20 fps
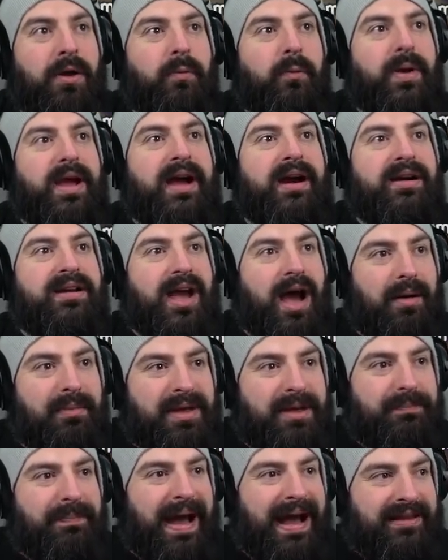We're
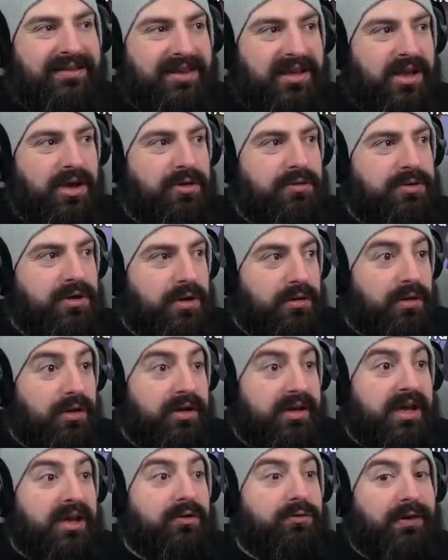coming back to you! You
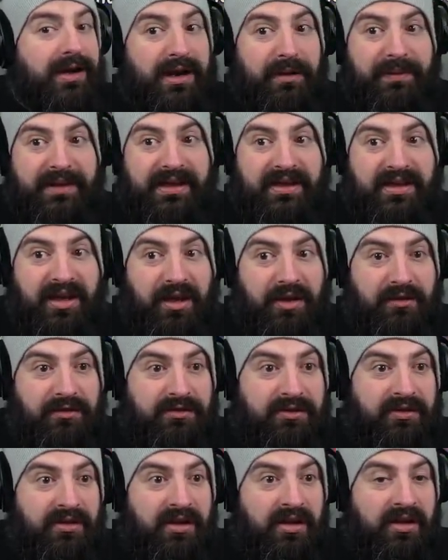look incredibly
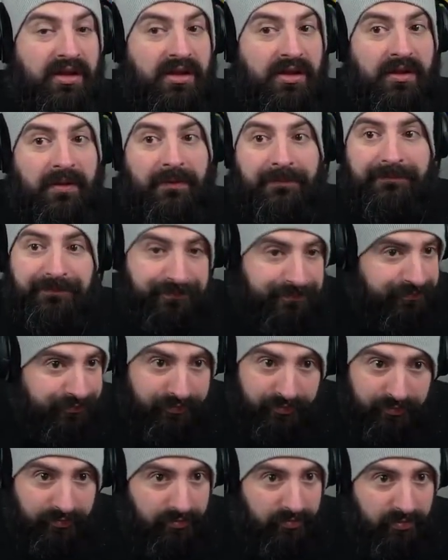cute.
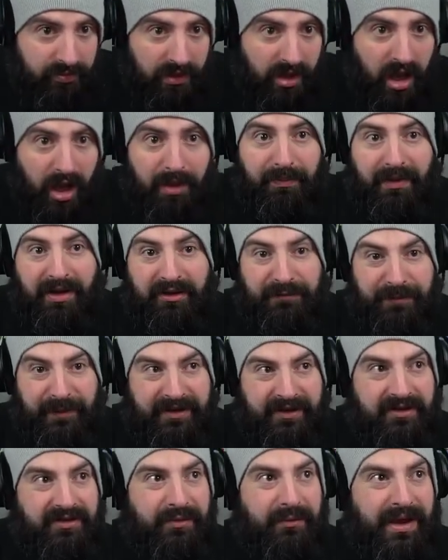I must
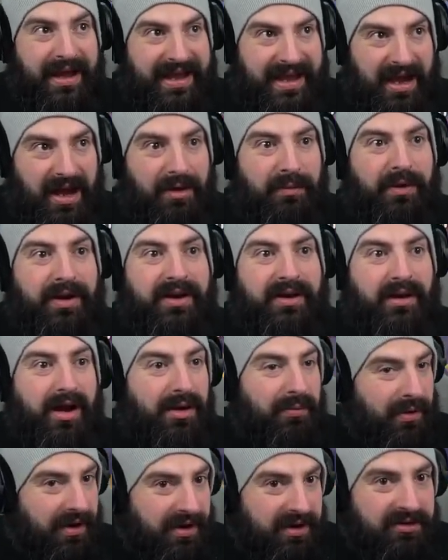put this away. I want to. I
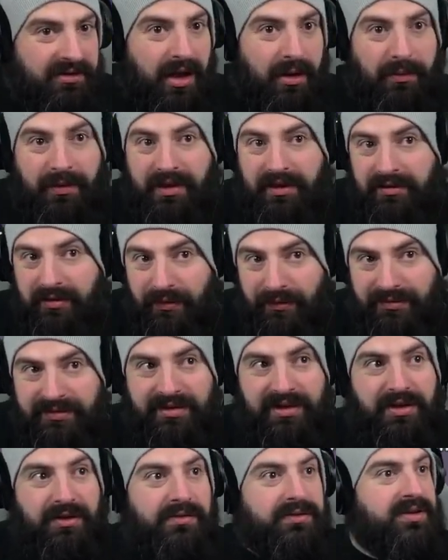want to. I want to talk
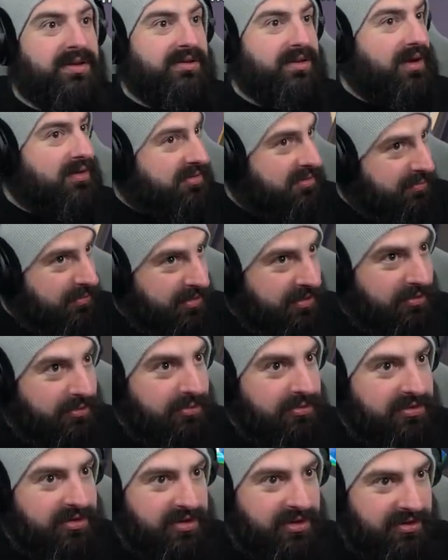to you. Just. I just want to
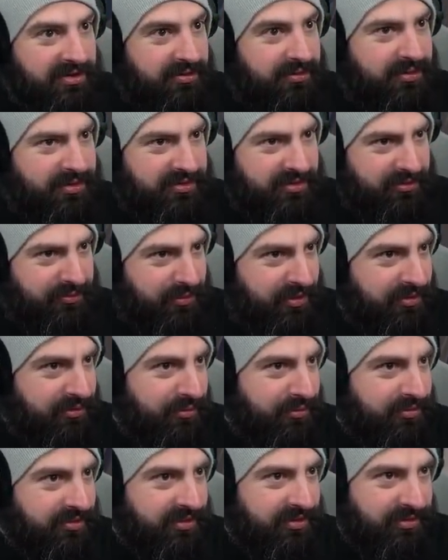talk to you. I just. I just want to
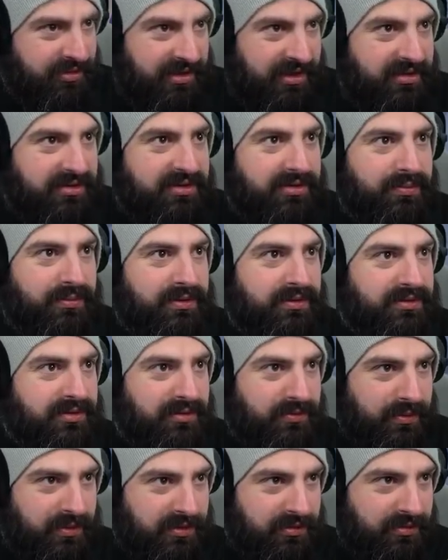talk to you. Okay. Just want.
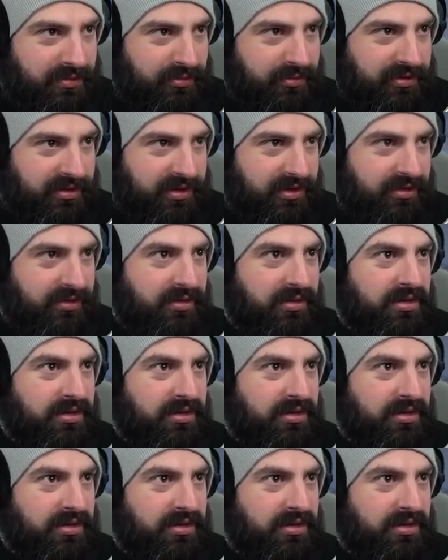Just want to talk to you.